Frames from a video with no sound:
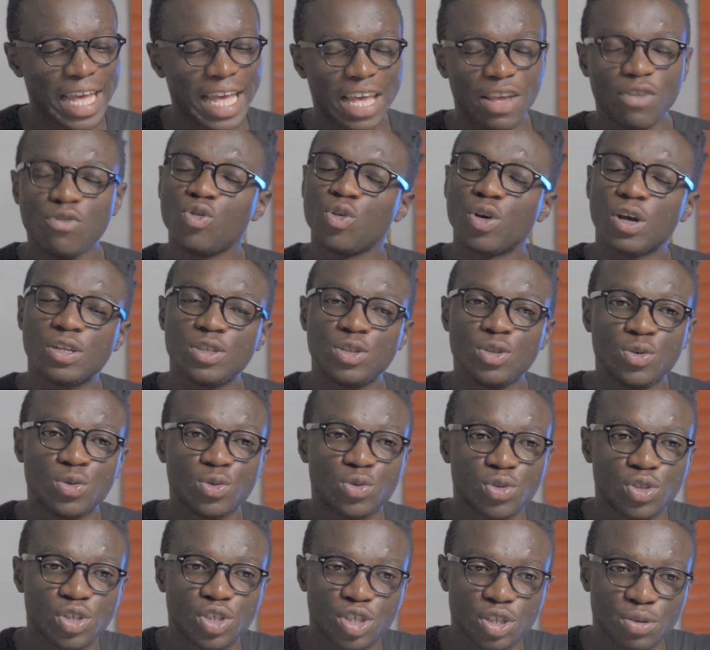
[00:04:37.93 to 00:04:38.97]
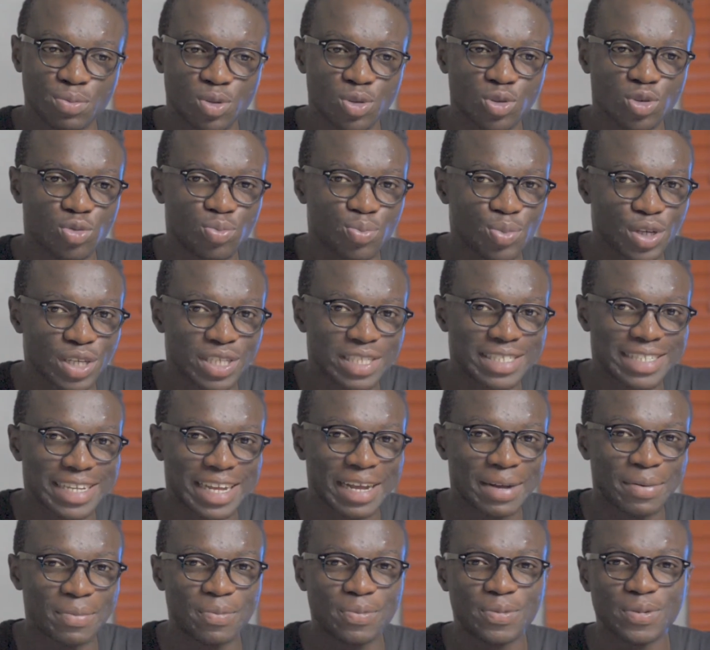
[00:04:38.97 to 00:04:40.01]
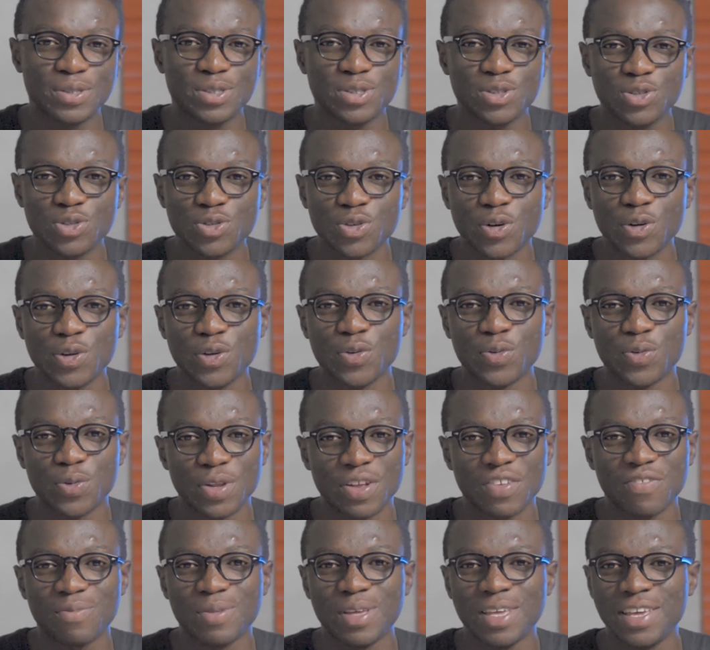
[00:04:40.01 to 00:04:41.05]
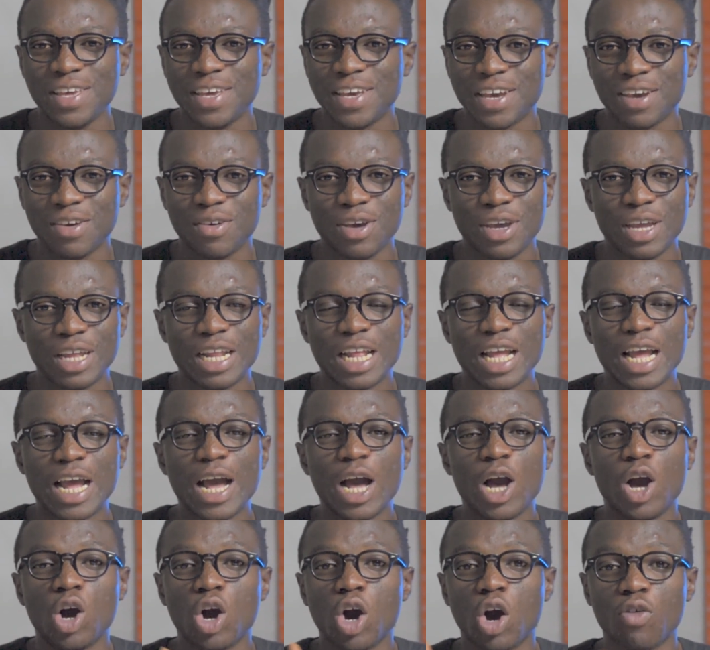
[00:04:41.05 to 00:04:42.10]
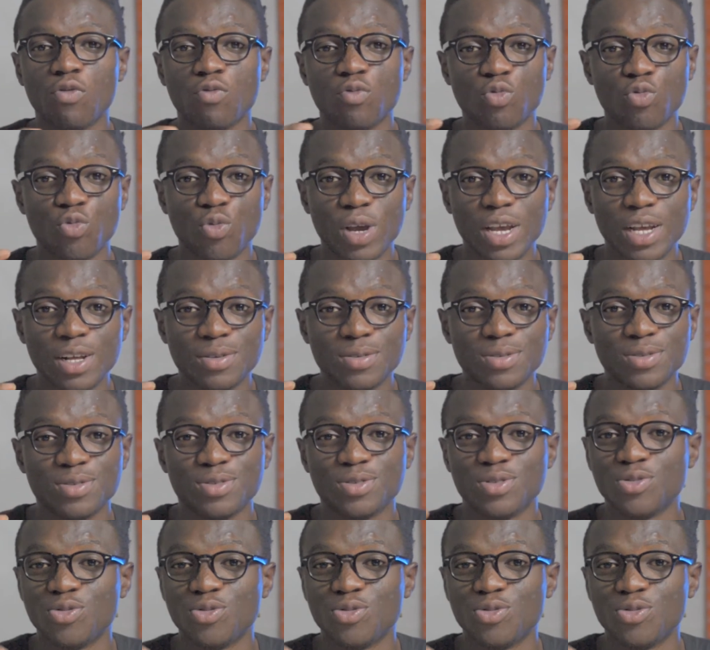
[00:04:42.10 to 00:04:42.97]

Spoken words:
If you are new to the crypto space, I'm pretty sure you would have been hearing of whales.